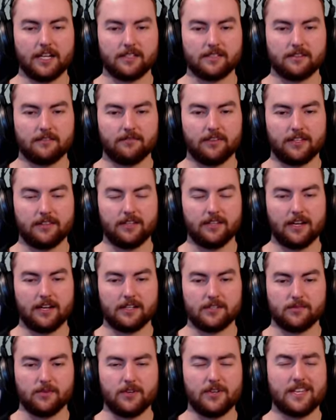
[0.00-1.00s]
and stuff like that
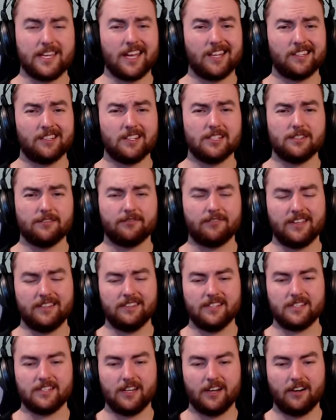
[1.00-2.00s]
as well. You can
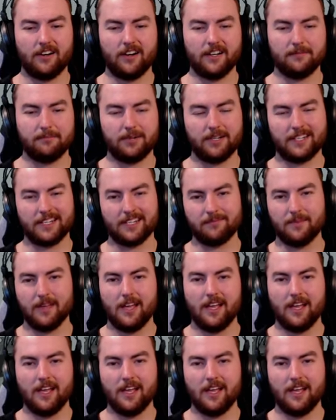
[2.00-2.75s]
defend this area, but again,